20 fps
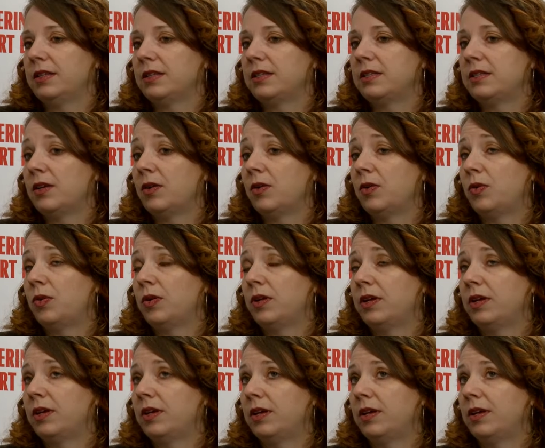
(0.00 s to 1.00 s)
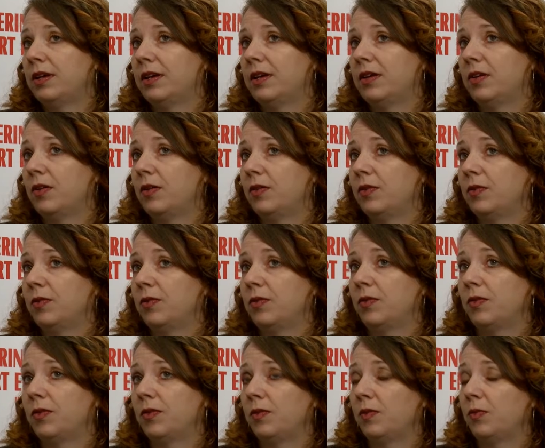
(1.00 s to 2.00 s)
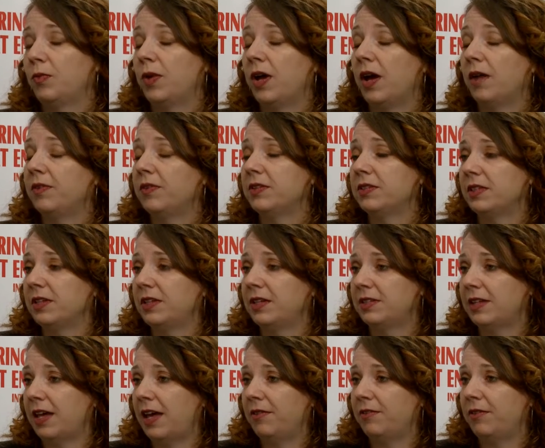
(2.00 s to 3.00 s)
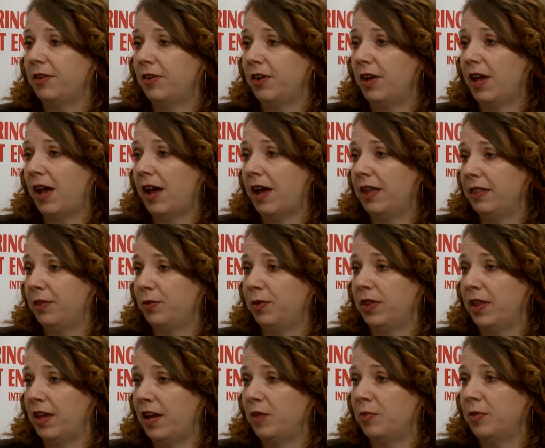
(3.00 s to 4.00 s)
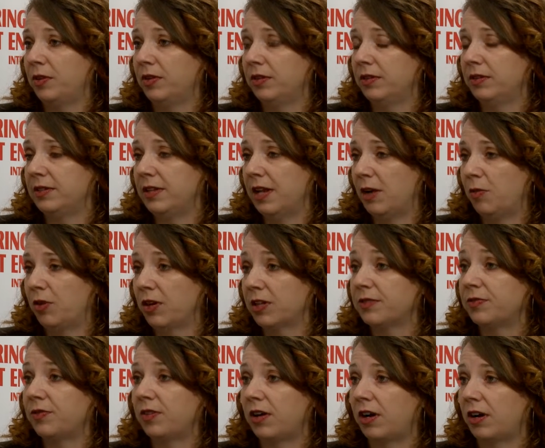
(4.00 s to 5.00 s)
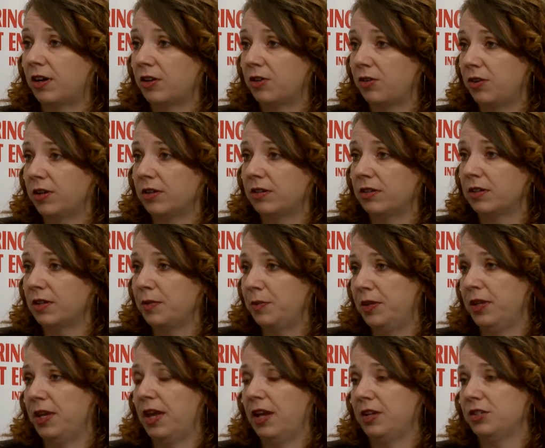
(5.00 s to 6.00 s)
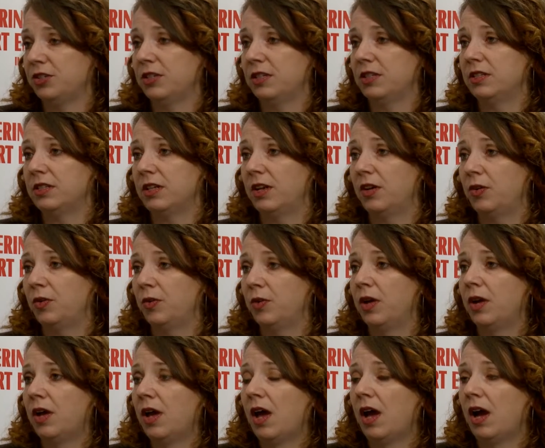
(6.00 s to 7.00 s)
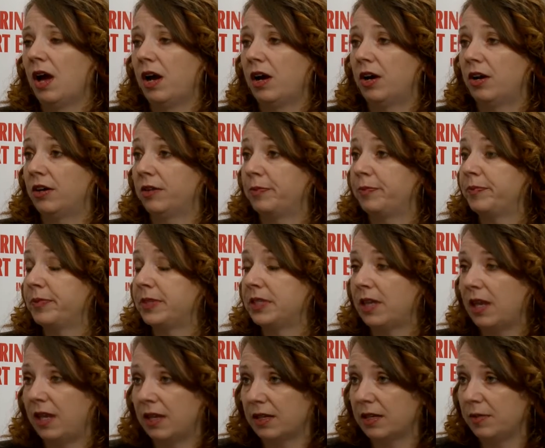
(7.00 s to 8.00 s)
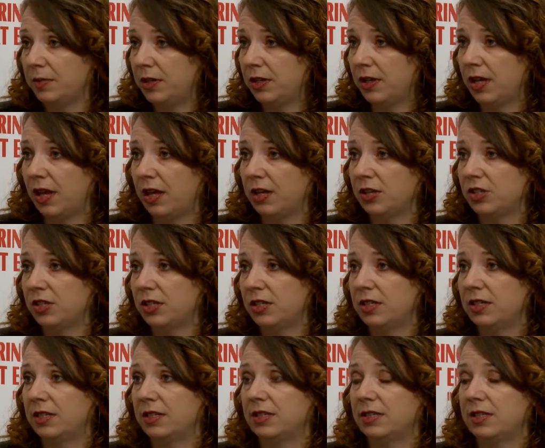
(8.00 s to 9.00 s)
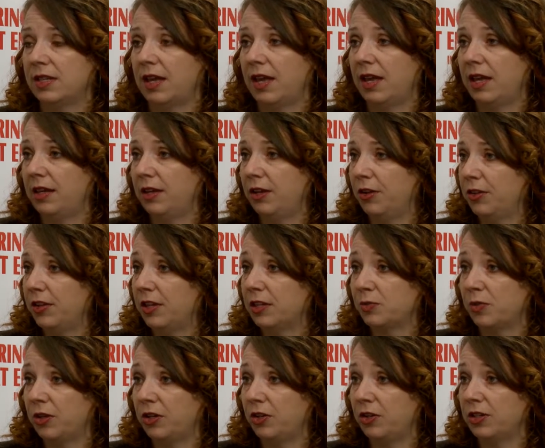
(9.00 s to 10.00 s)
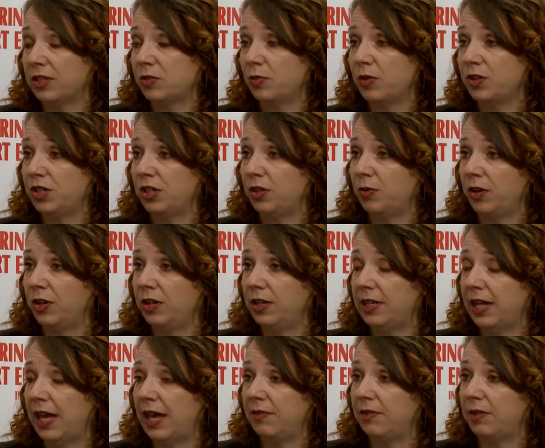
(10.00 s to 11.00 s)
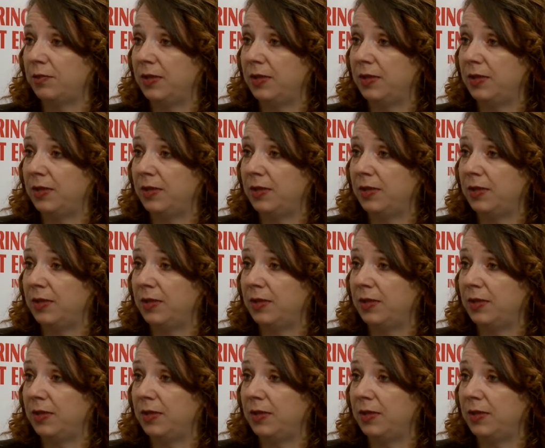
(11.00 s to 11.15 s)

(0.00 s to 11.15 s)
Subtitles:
So We obviously need to have very highly reliable networks for our critical communication. So our SCADA communications, things where you're doing switching, where you need to have an